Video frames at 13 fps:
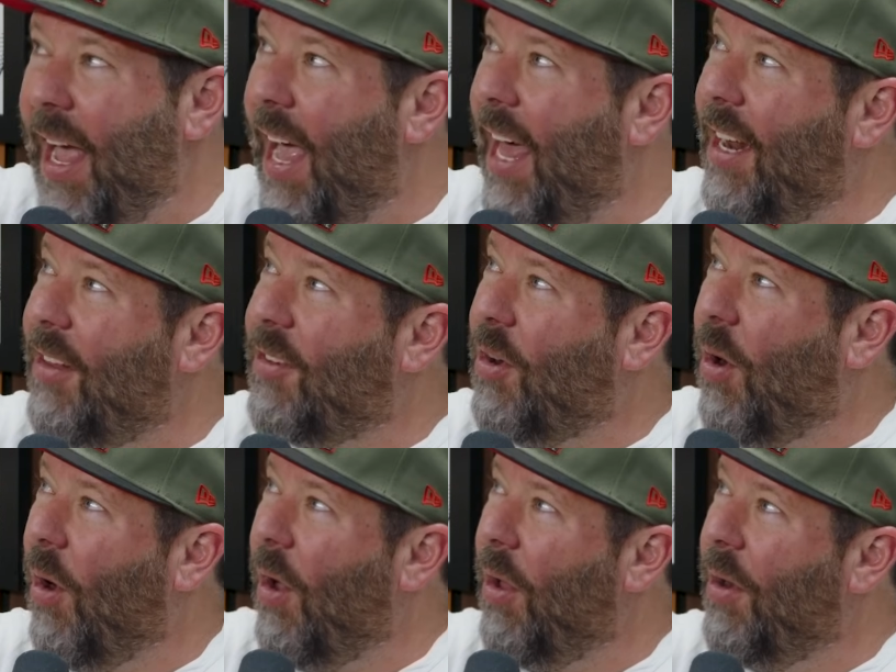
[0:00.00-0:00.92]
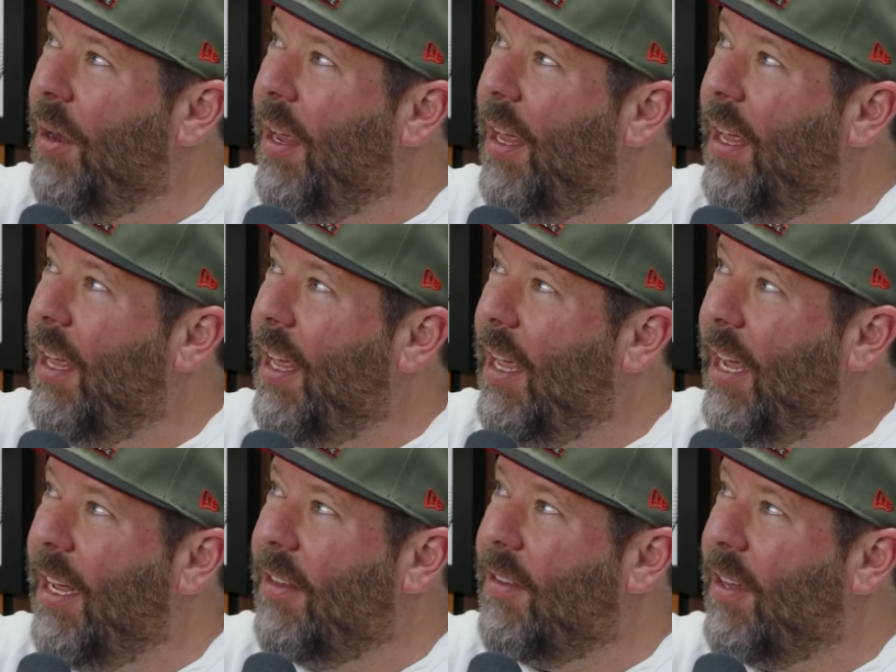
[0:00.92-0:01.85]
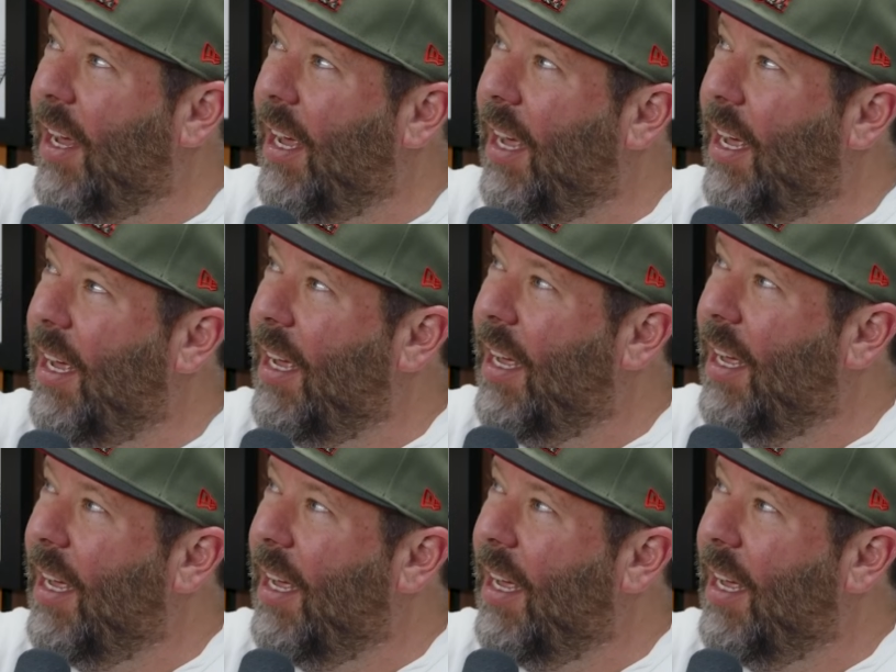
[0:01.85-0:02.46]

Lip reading: And it's called, cyst on